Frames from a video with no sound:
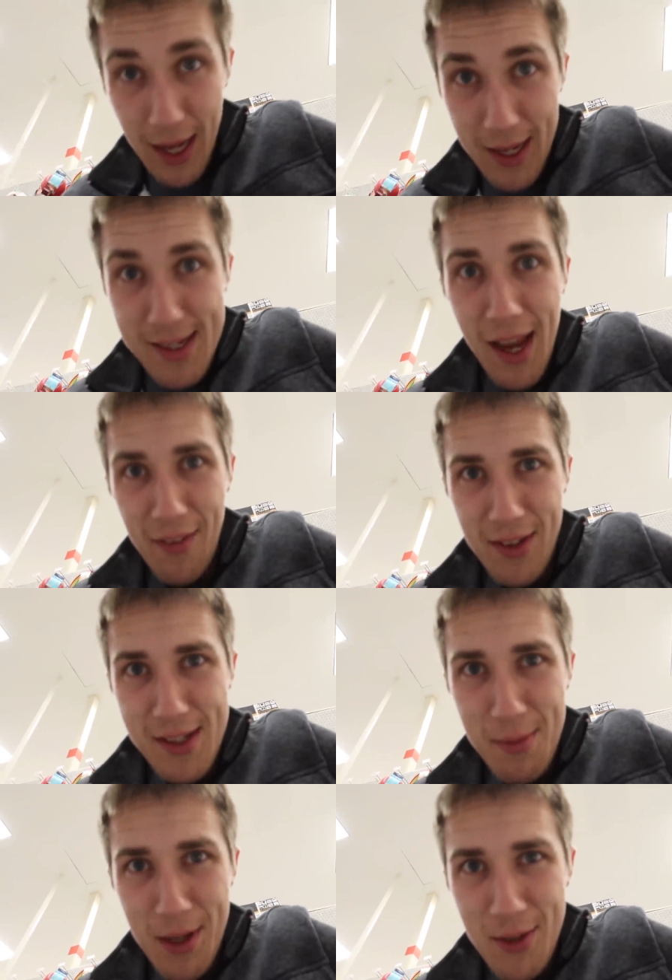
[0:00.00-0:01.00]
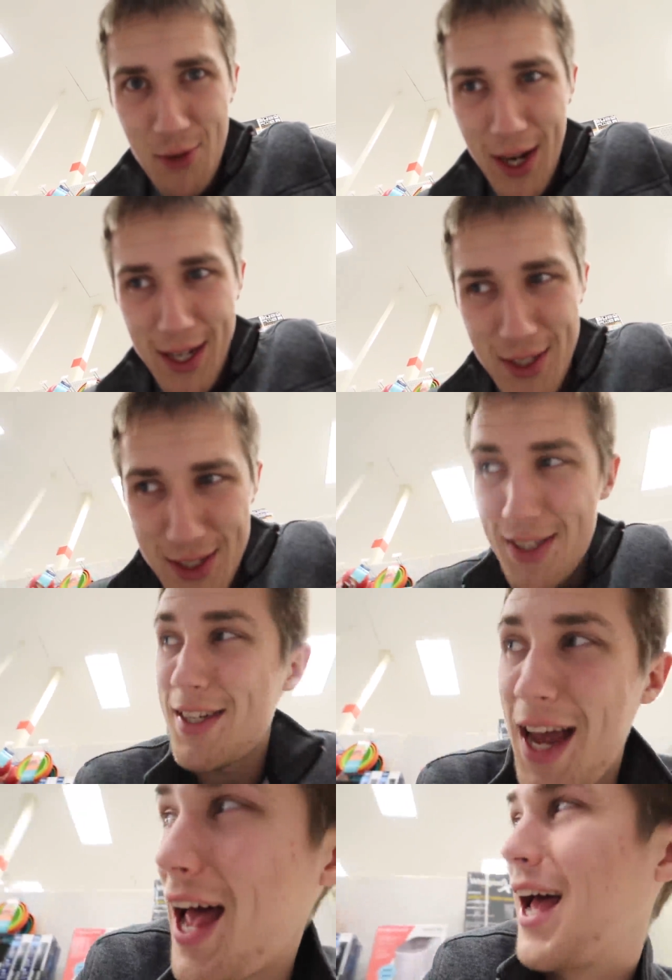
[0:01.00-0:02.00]
is having some
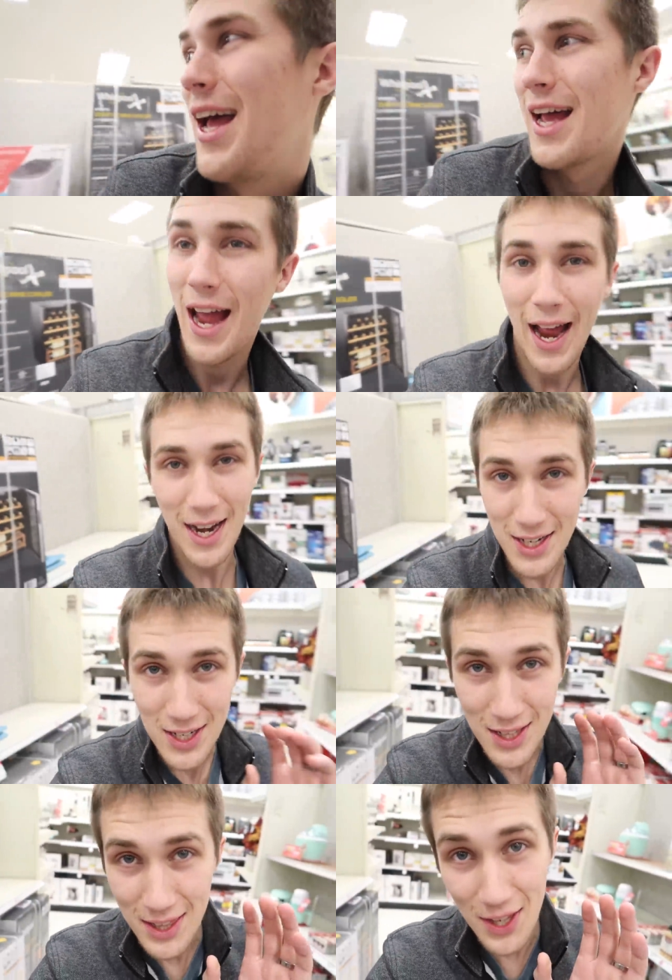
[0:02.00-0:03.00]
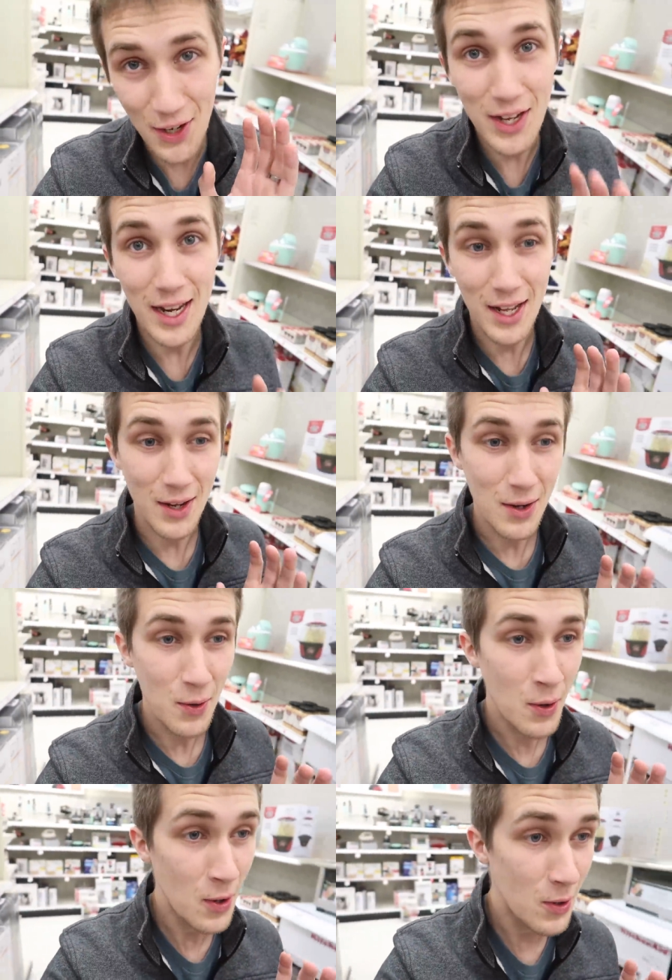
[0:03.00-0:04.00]
contractions. And they're getting
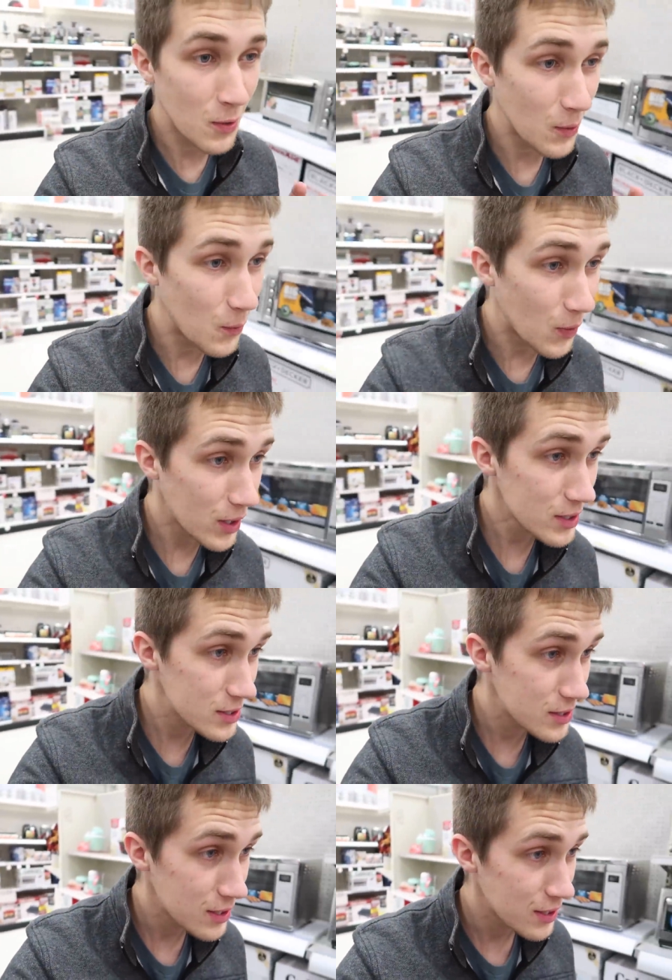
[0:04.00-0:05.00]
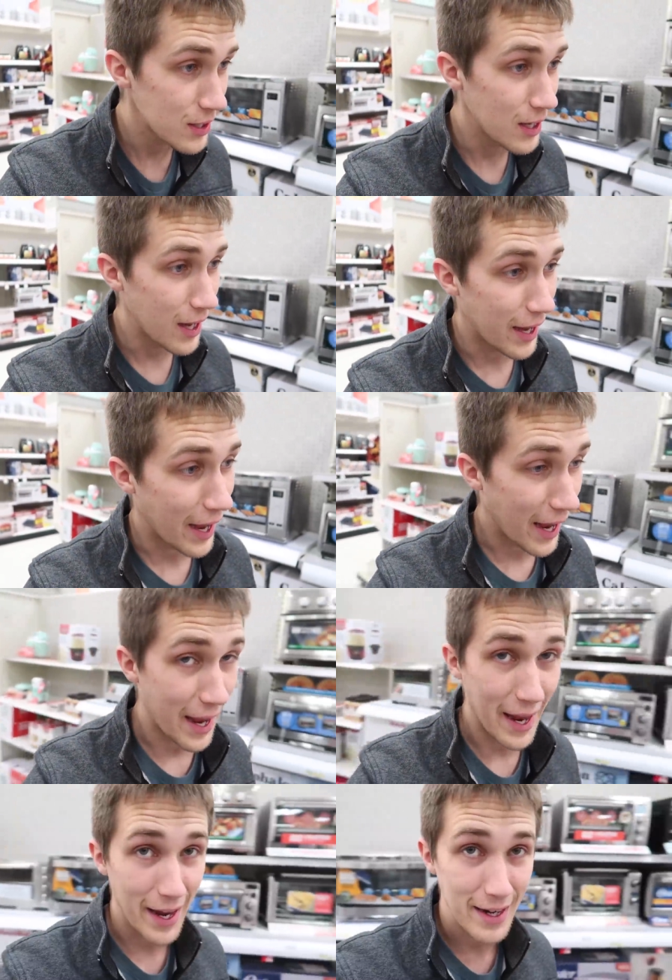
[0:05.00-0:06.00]
worse
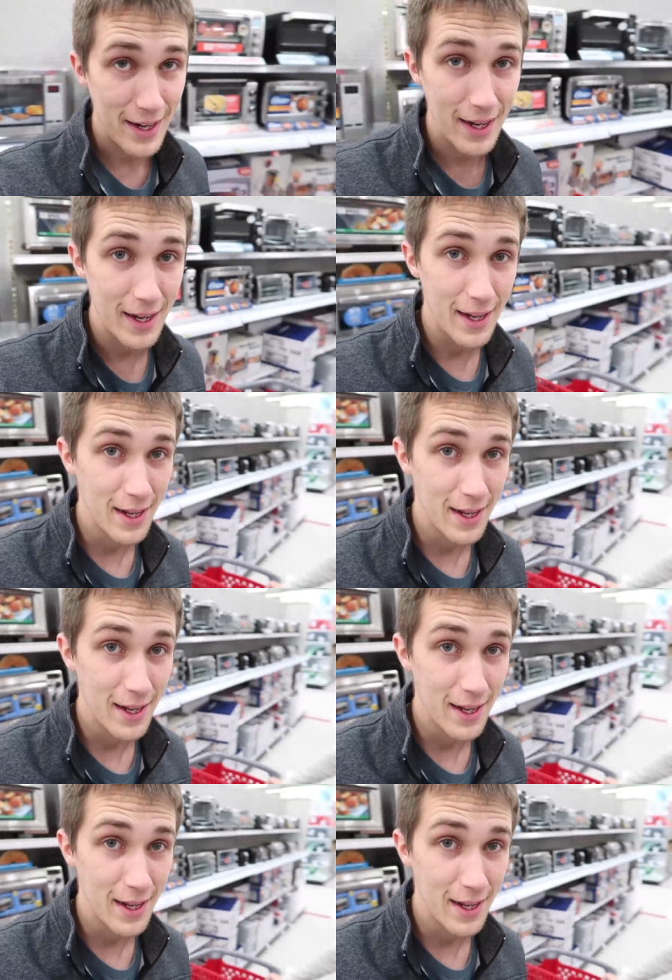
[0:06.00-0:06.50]
and